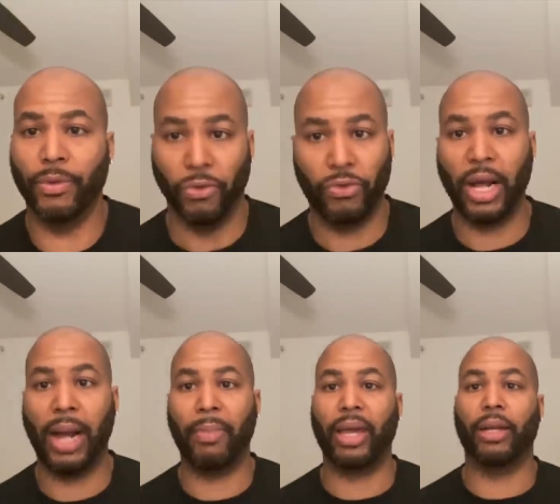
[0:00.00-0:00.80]
You
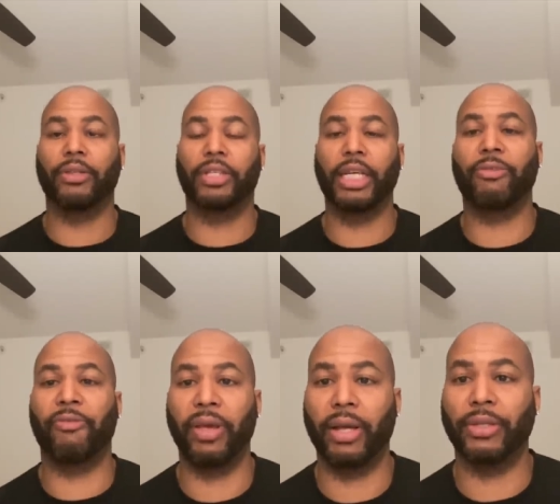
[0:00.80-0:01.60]
start making the six
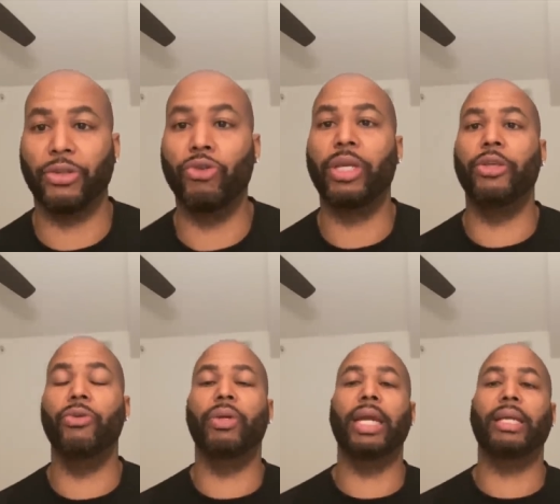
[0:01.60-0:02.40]
figures. You
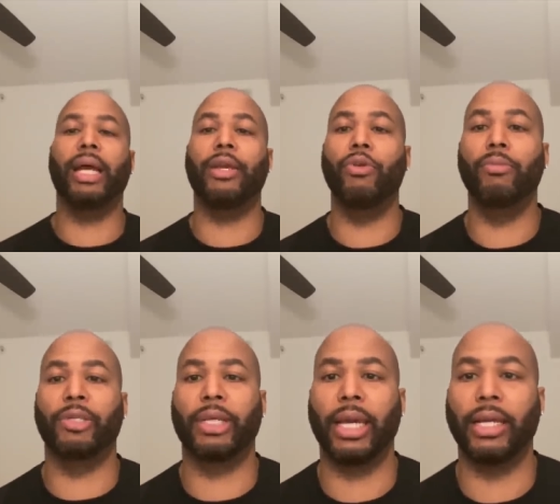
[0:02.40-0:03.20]
you get that new
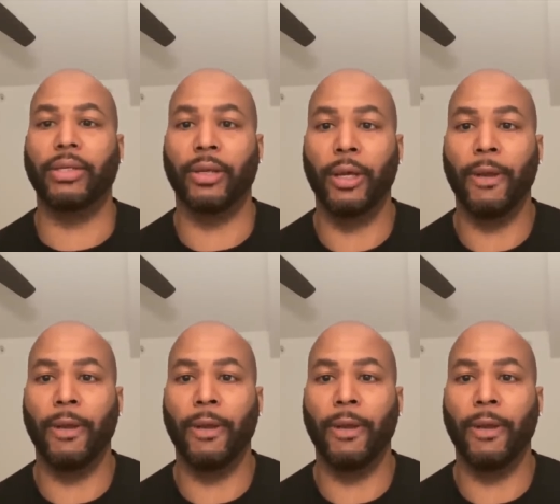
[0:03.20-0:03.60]
Mercedes.